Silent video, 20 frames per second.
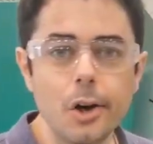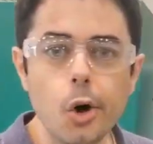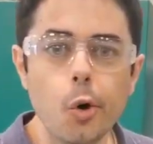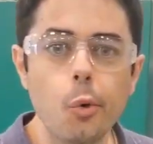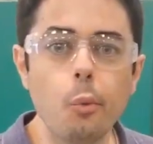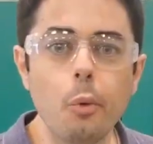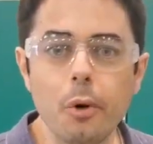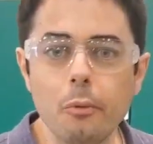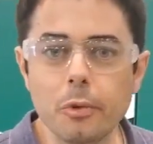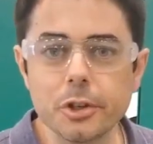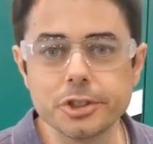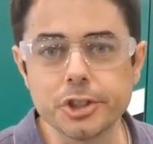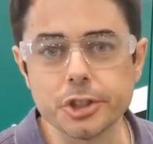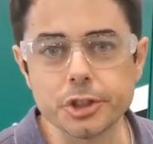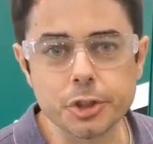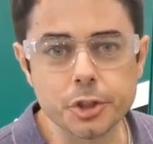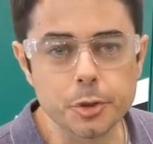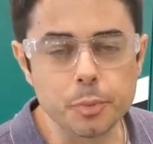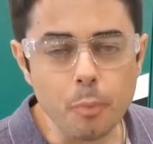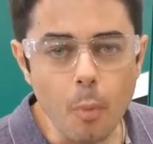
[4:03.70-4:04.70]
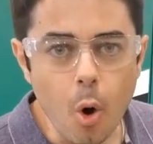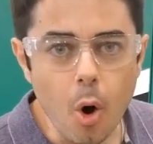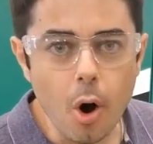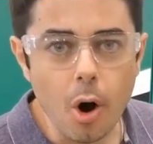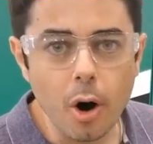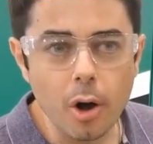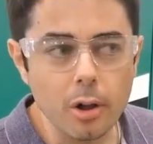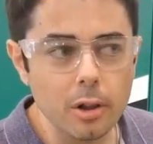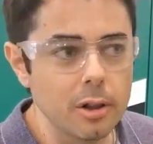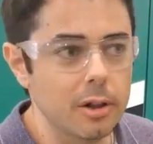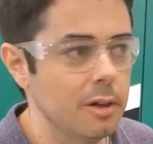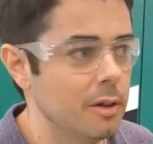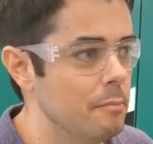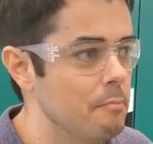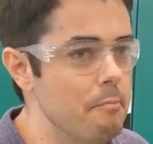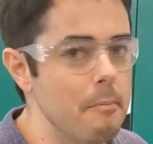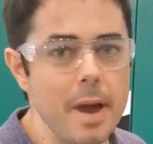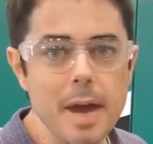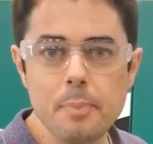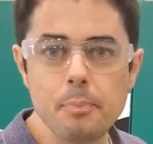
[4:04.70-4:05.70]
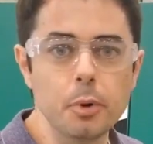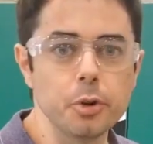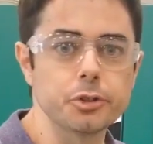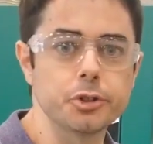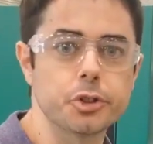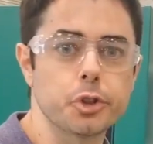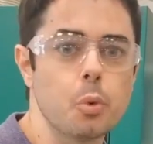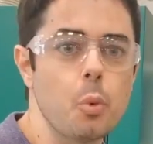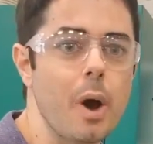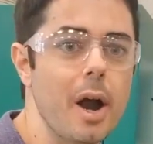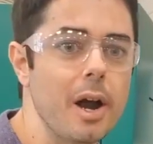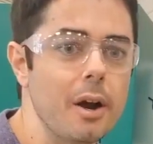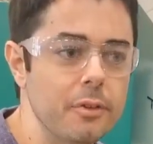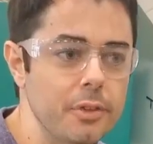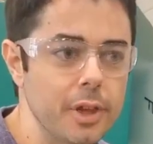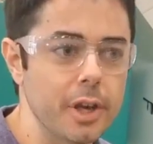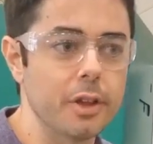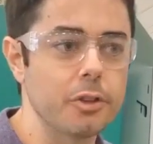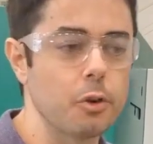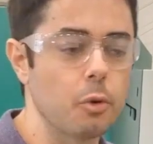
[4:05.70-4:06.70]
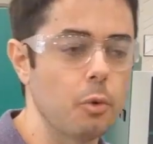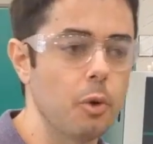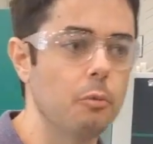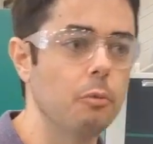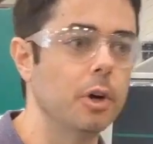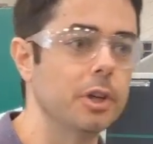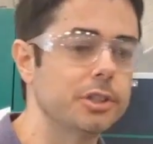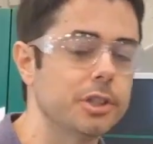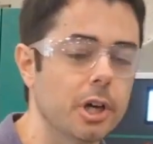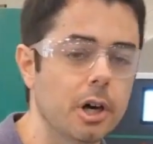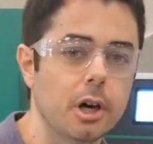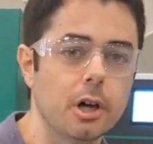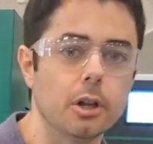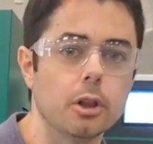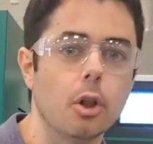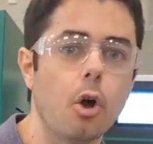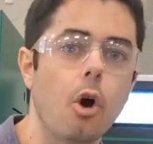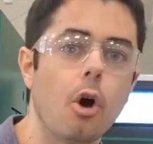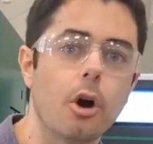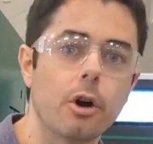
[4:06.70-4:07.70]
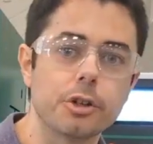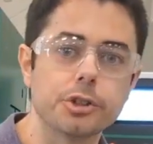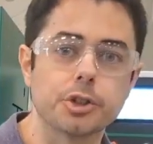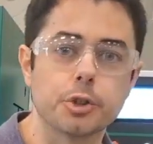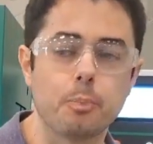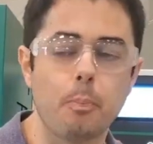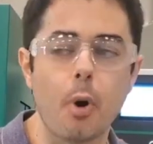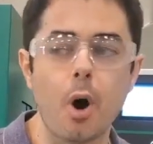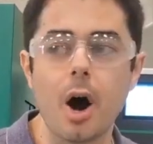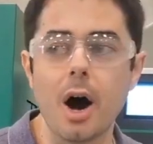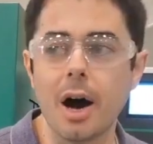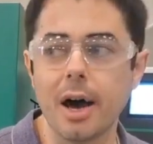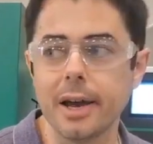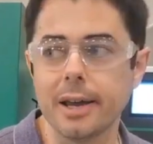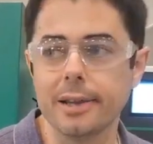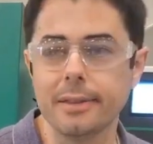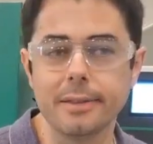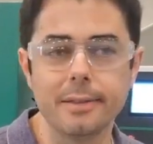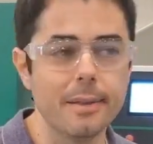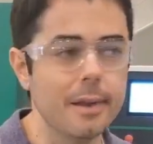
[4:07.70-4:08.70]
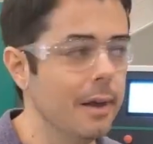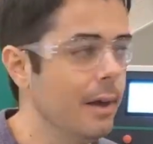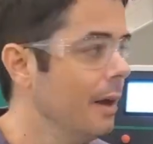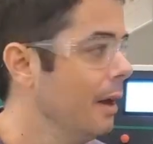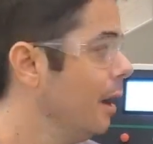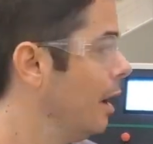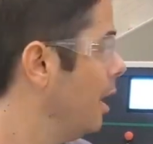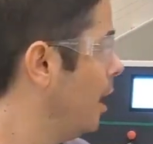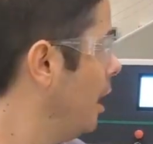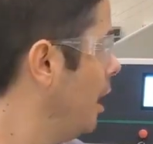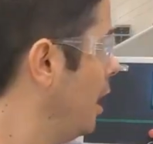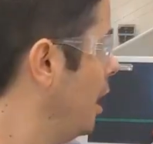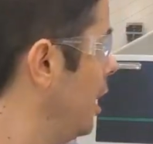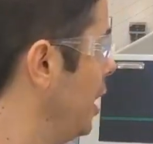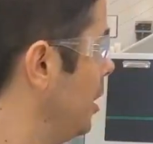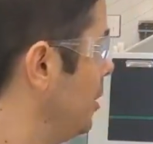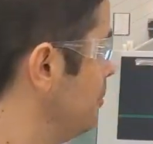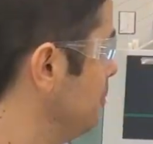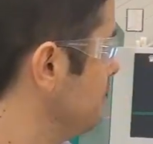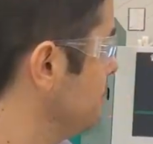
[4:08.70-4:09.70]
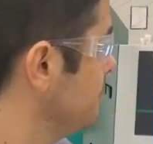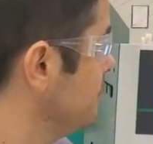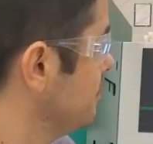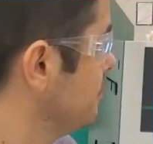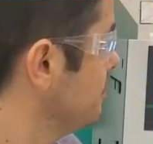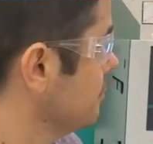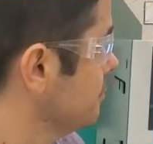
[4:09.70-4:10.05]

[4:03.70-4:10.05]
square. The other one was a large pine. I don't know, piece of timber that